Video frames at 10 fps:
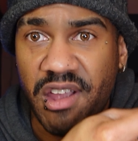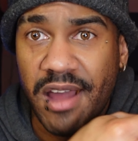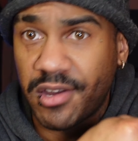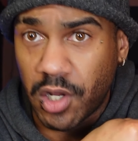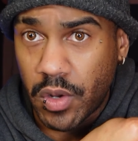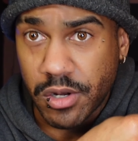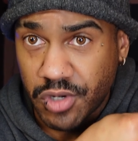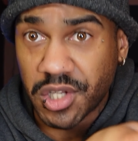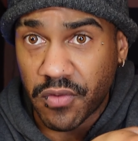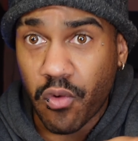content creator,
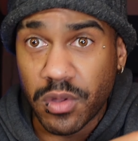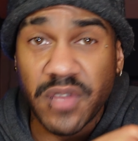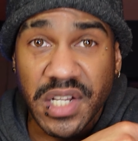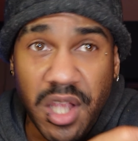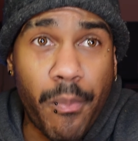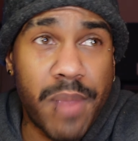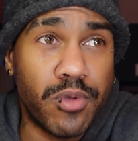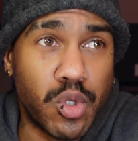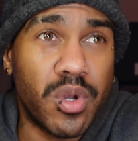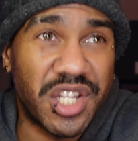does it for a living. Some
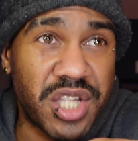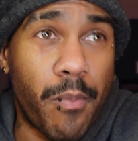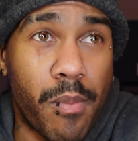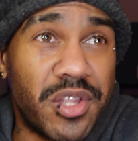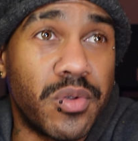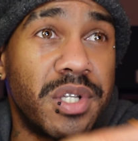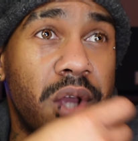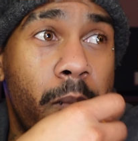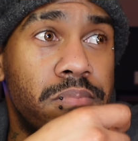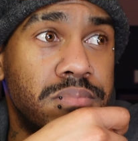people do it as supplemental
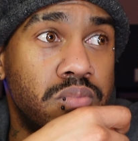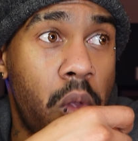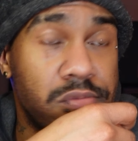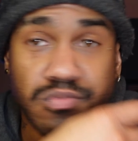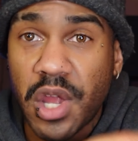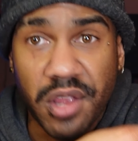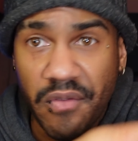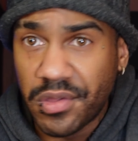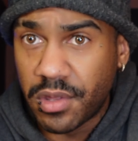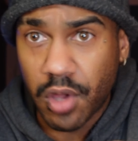income. And
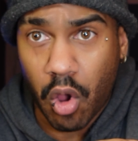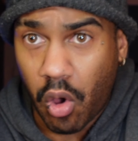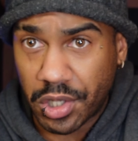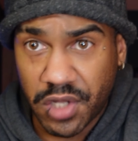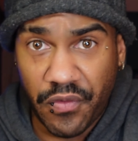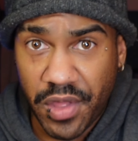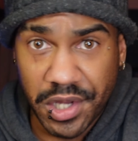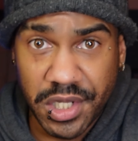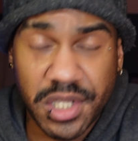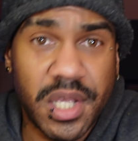given the cost of
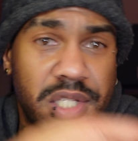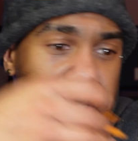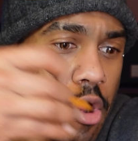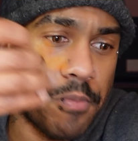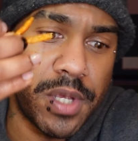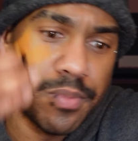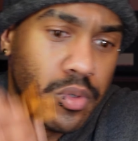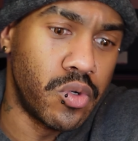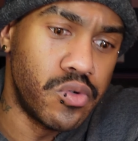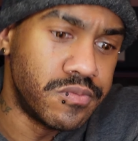things these days, there are
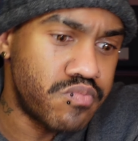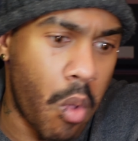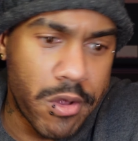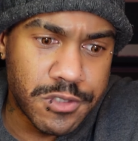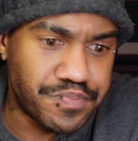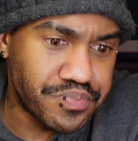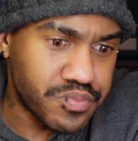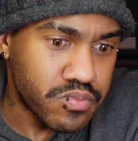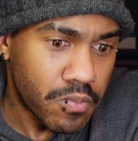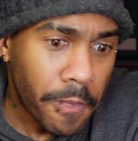people who
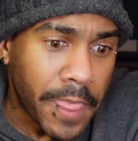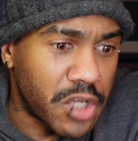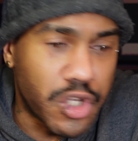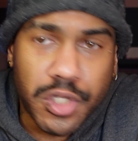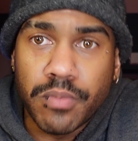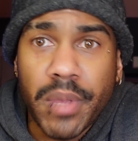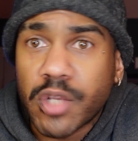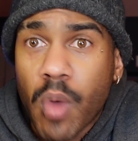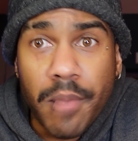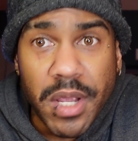just make
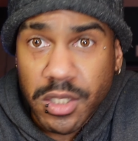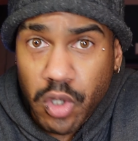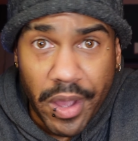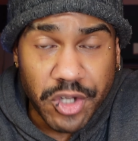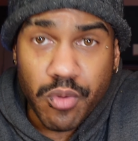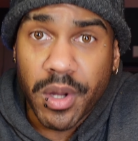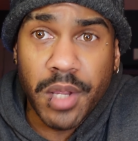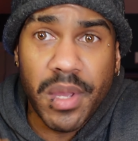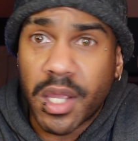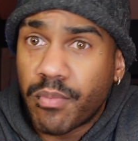want to make a little extra money
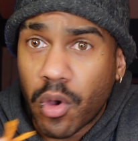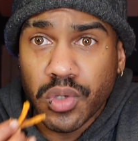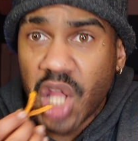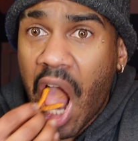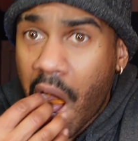making posts